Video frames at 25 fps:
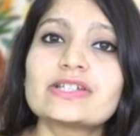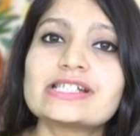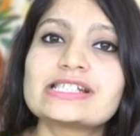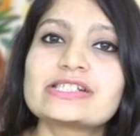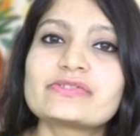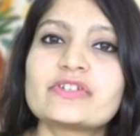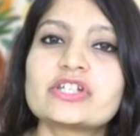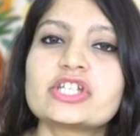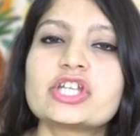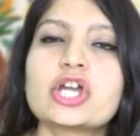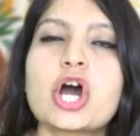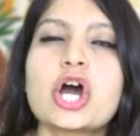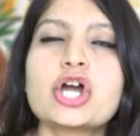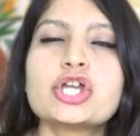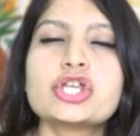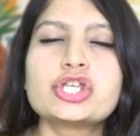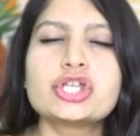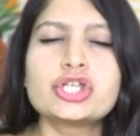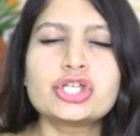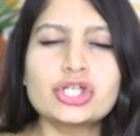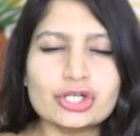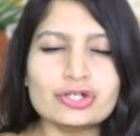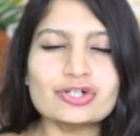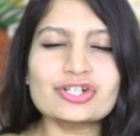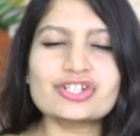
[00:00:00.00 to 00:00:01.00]
this video a
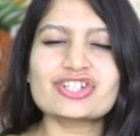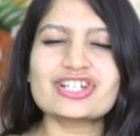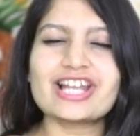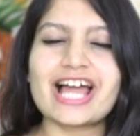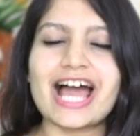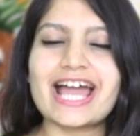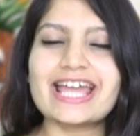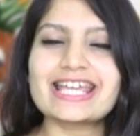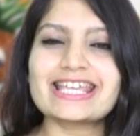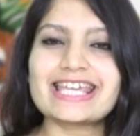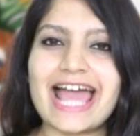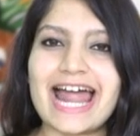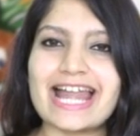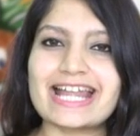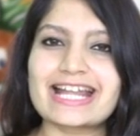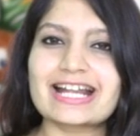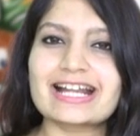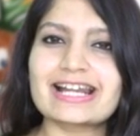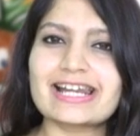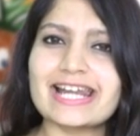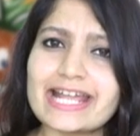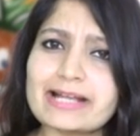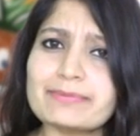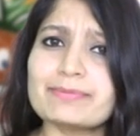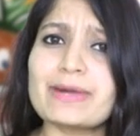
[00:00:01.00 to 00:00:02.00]
huge like and
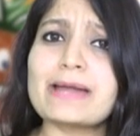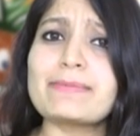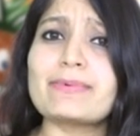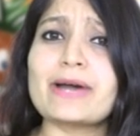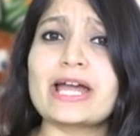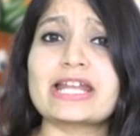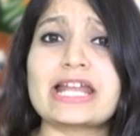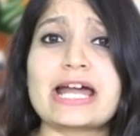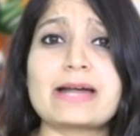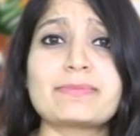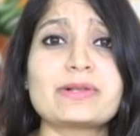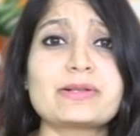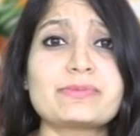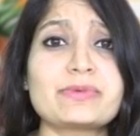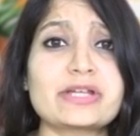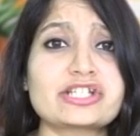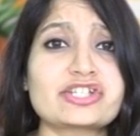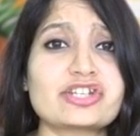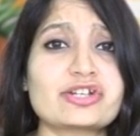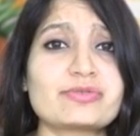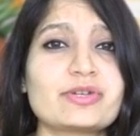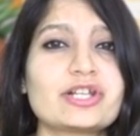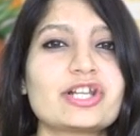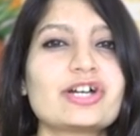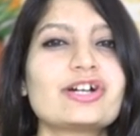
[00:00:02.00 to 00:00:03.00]
click my pineapple
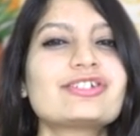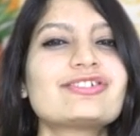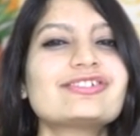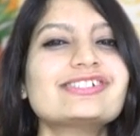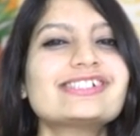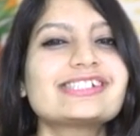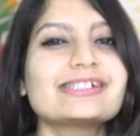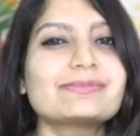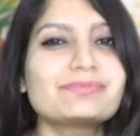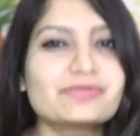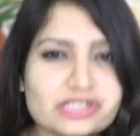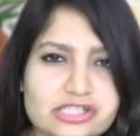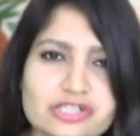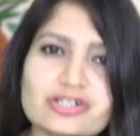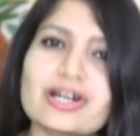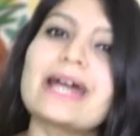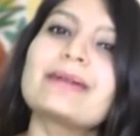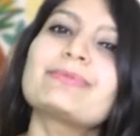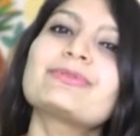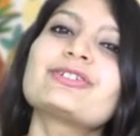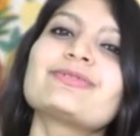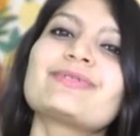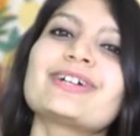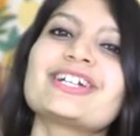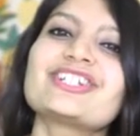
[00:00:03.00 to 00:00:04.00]
picture below to
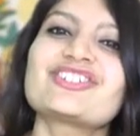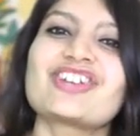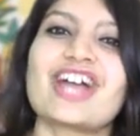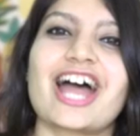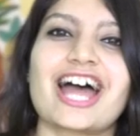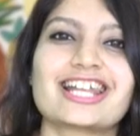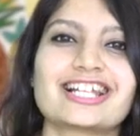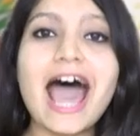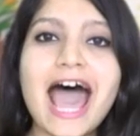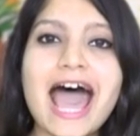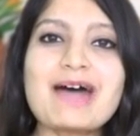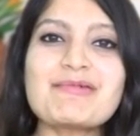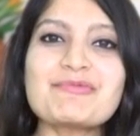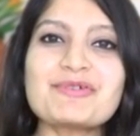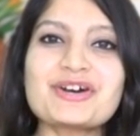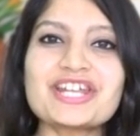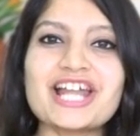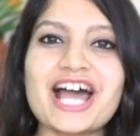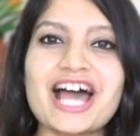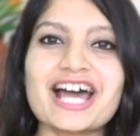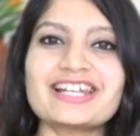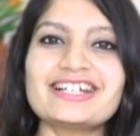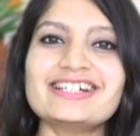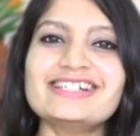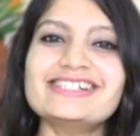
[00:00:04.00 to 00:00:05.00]
subscribe to my channel. I'm
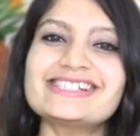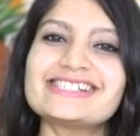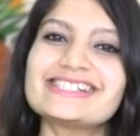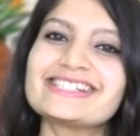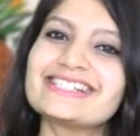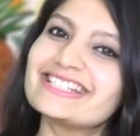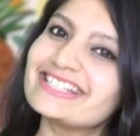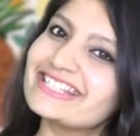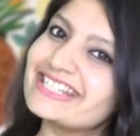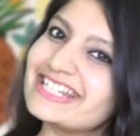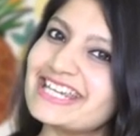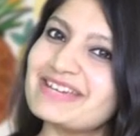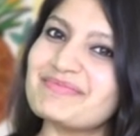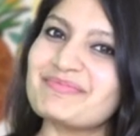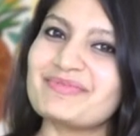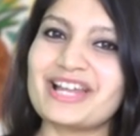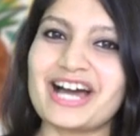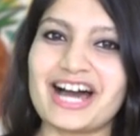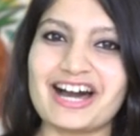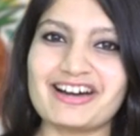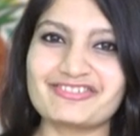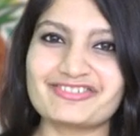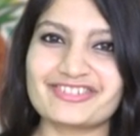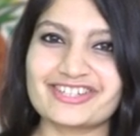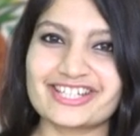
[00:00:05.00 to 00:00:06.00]
Ananas, keep
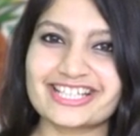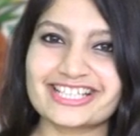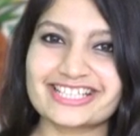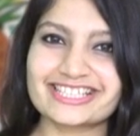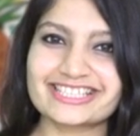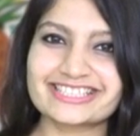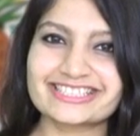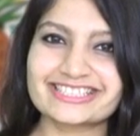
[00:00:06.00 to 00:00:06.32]
laughing.